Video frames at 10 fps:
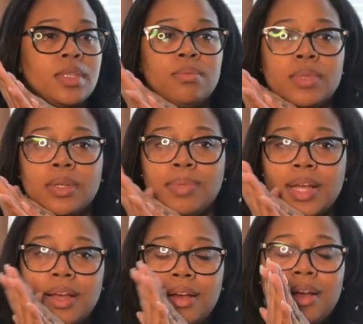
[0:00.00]
I've
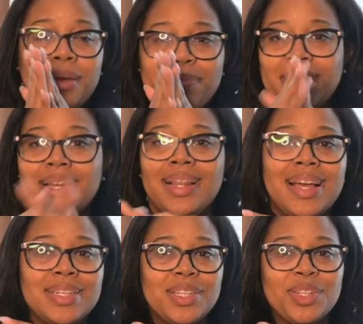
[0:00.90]
been a
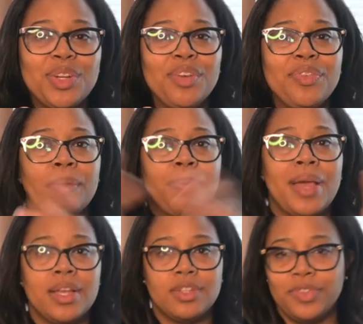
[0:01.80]
glasses girl for the
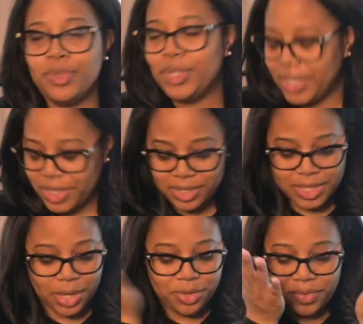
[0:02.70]
past few years.
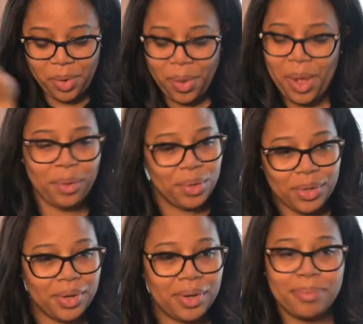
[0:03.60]
I don't even know how
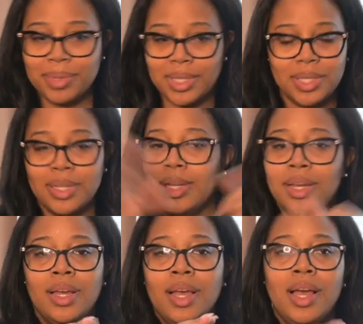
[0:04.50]
long, but
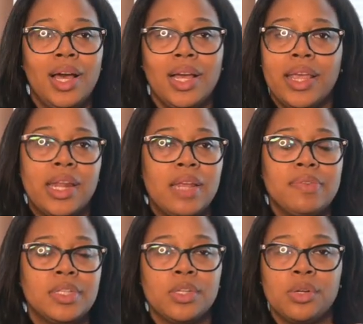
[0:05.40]
I can't
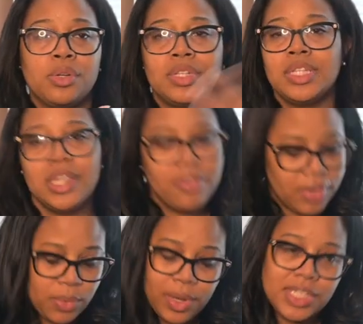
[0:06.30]
even turn the
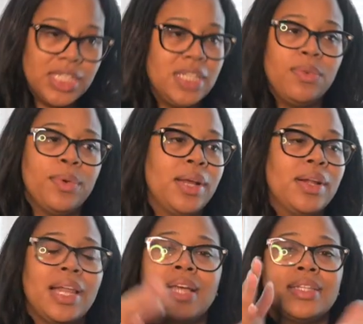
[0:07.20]
TV and watch TV without
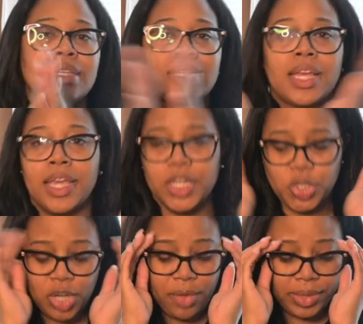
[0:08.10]
glasses. I can't
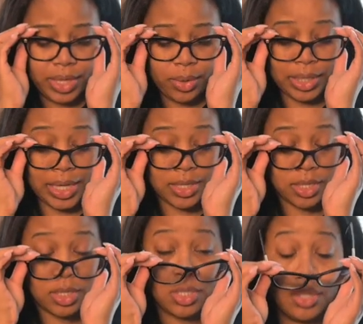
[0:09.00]
drive without
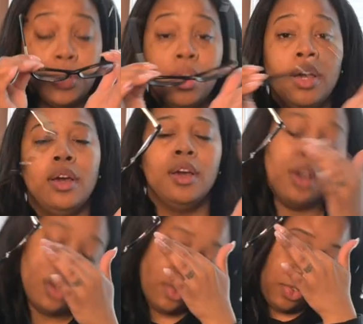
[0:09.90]
glasses, so
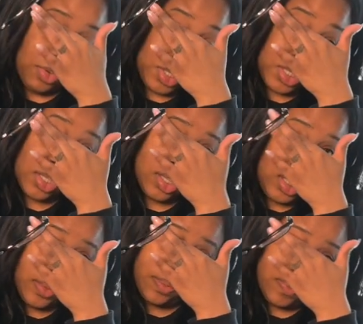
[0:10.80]

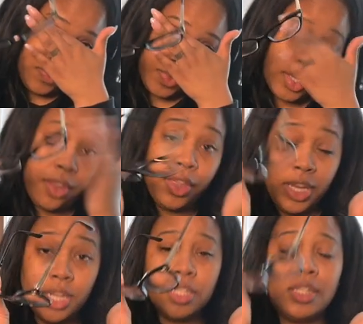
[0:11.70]
unfortunately,
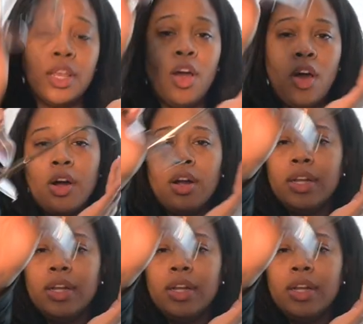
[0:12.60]
these are